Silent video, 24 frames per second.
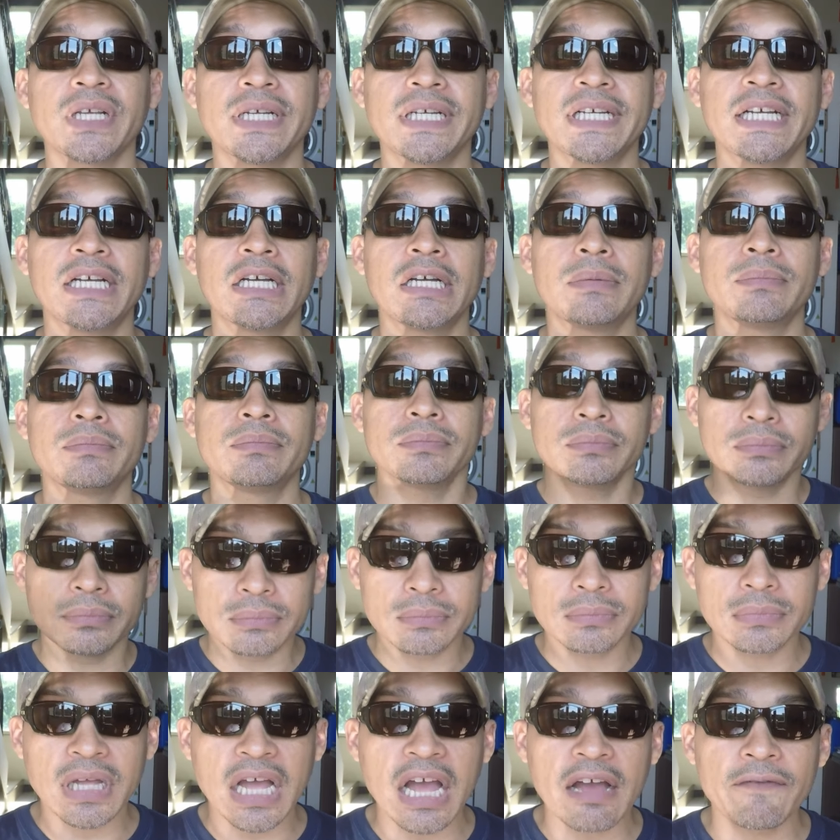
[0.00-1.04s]
Um,
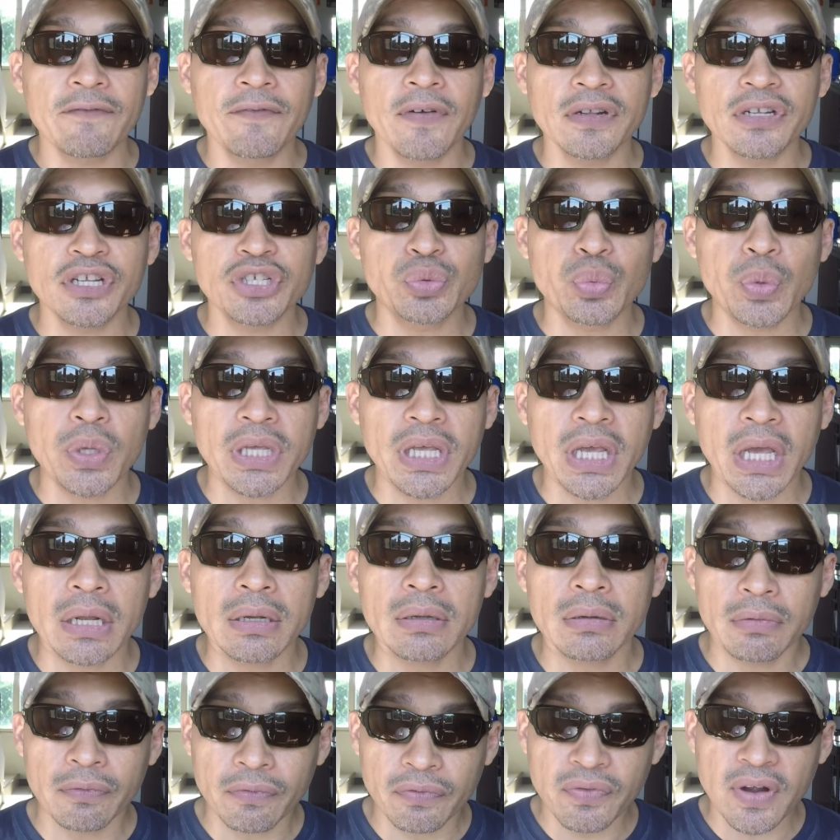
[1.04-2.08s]
have fun this weekend,